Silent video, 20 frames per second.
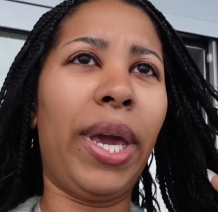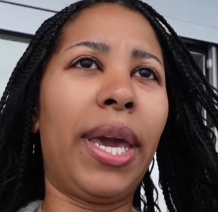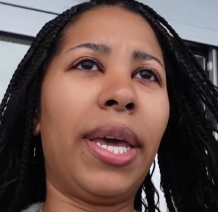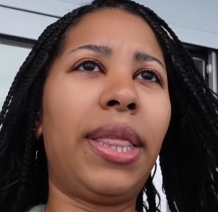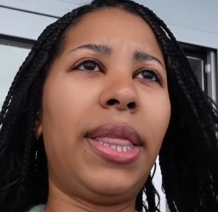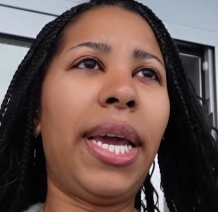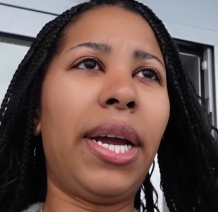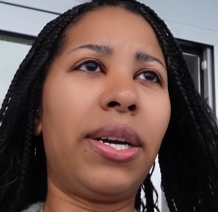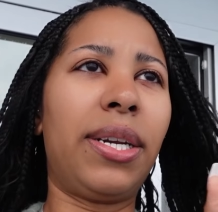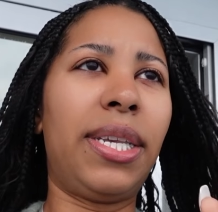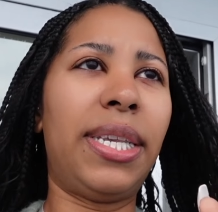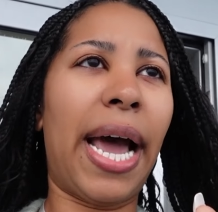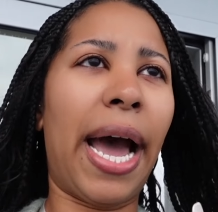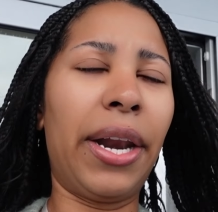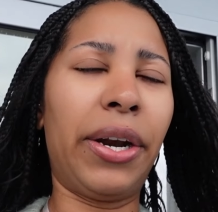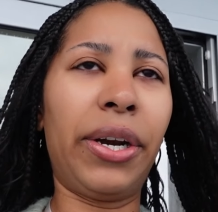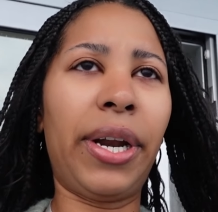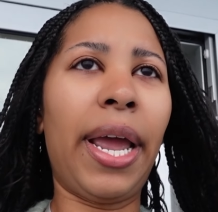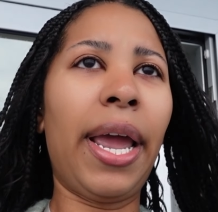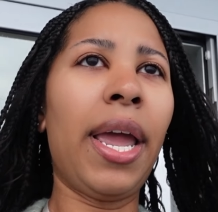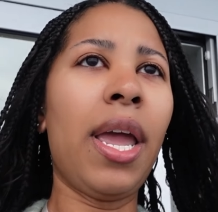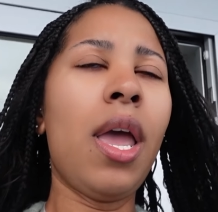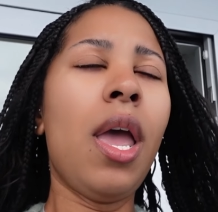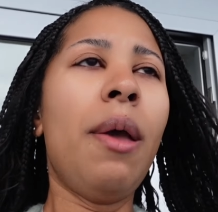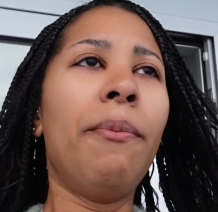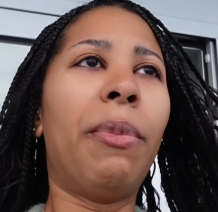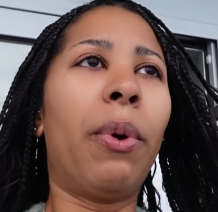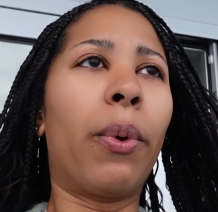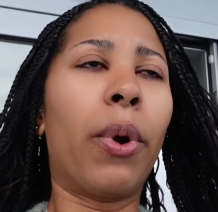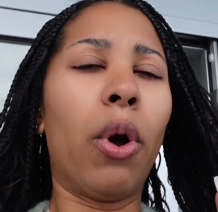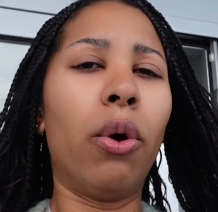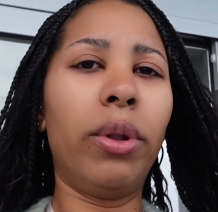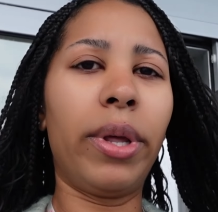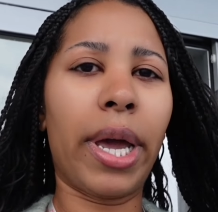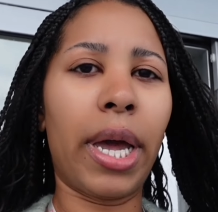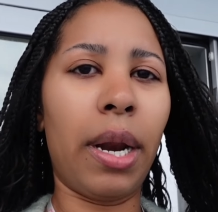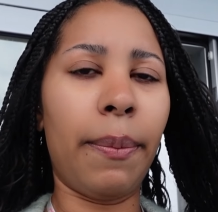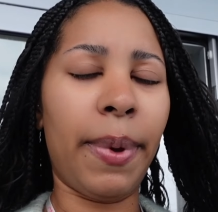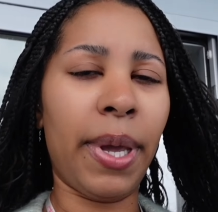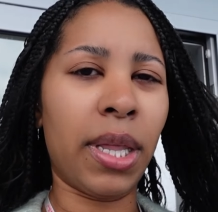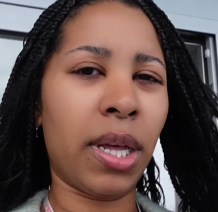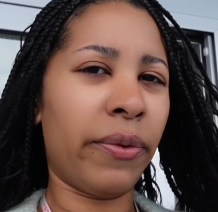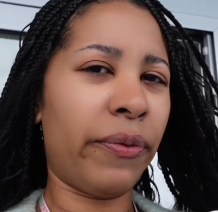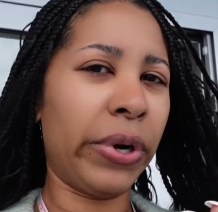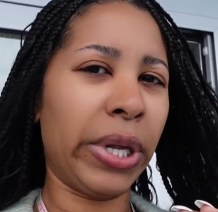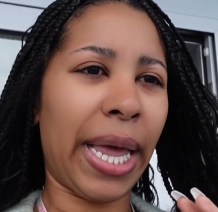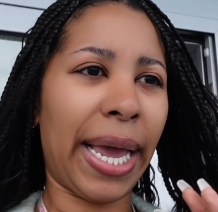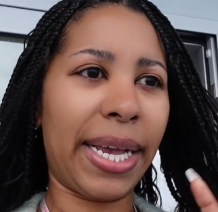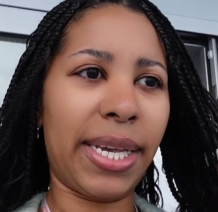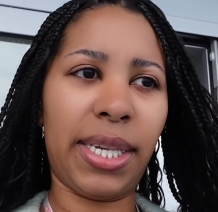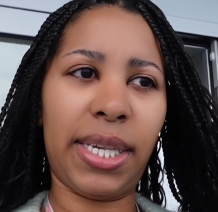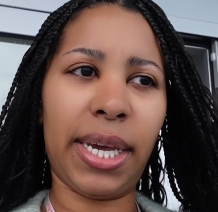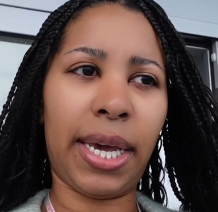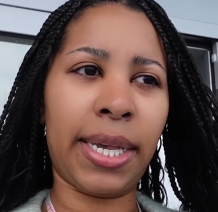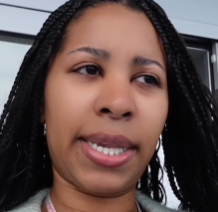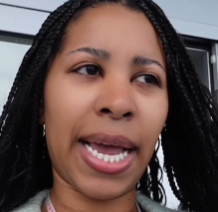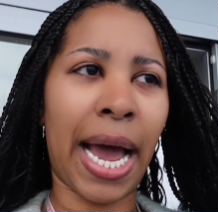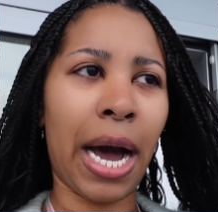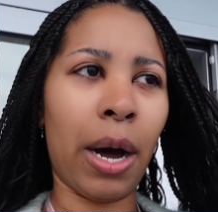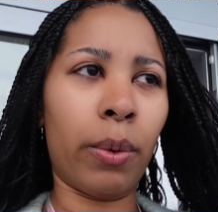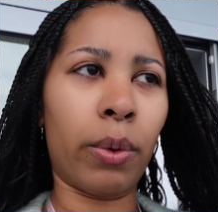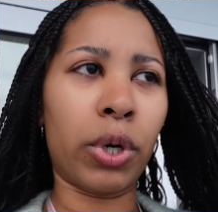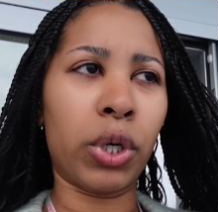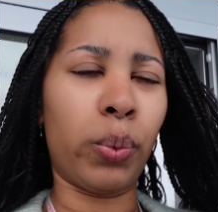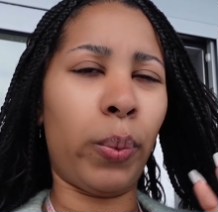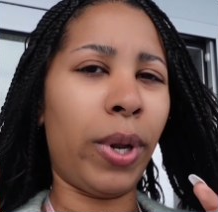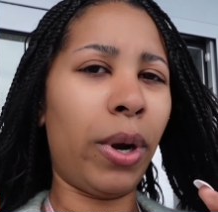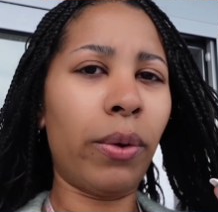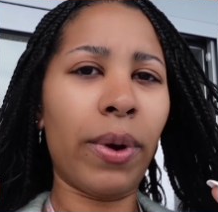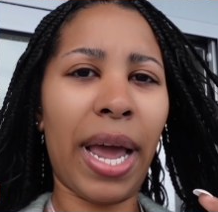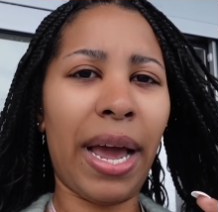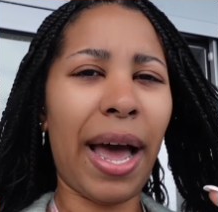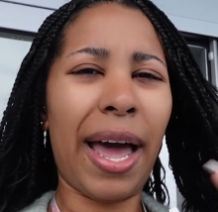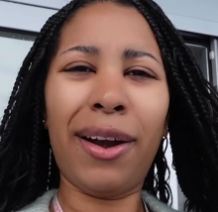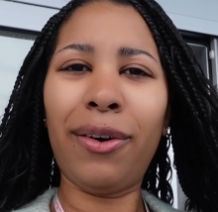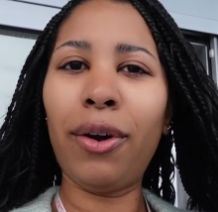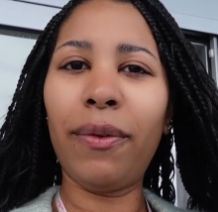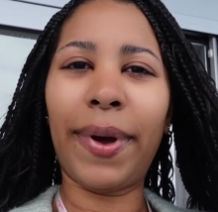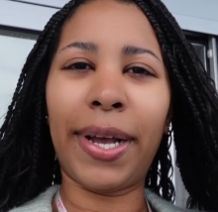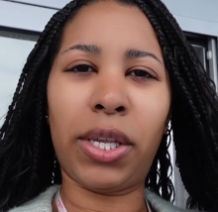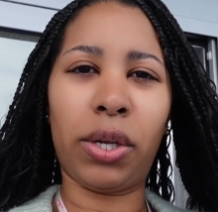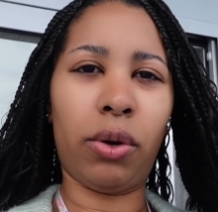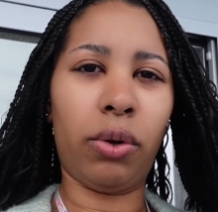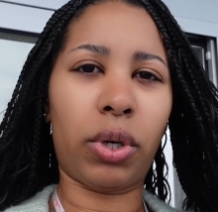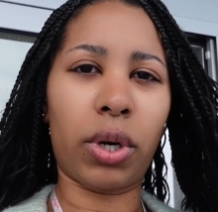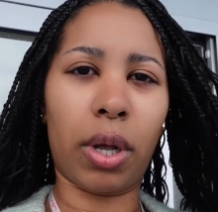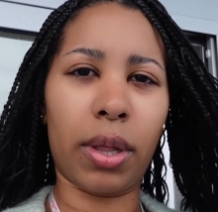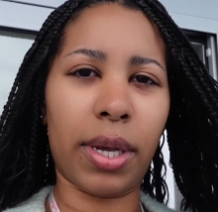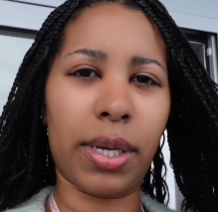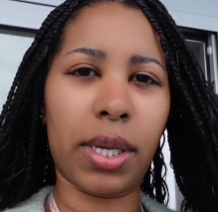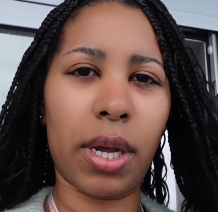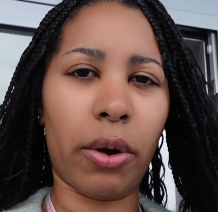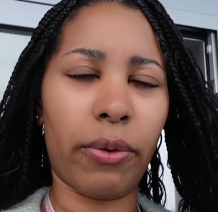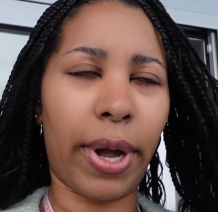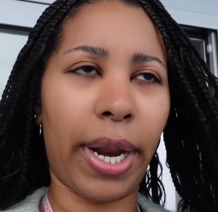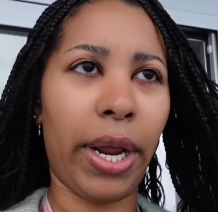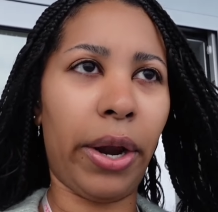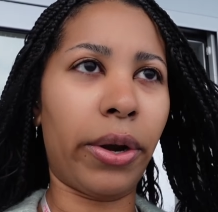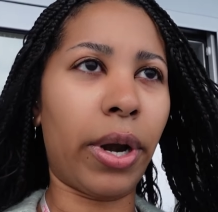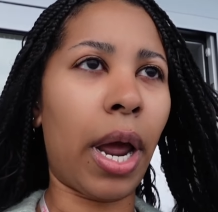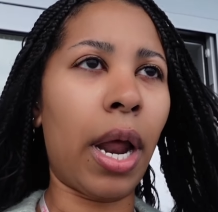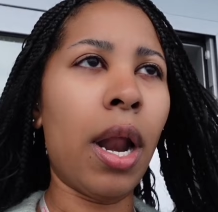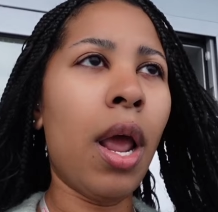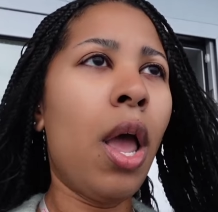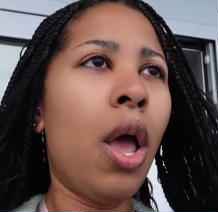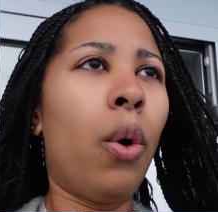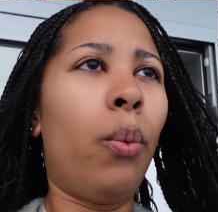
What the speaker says: get there Saturday, but we're only going to be there for like 6 hours. I don't know if I told y'all this already or not.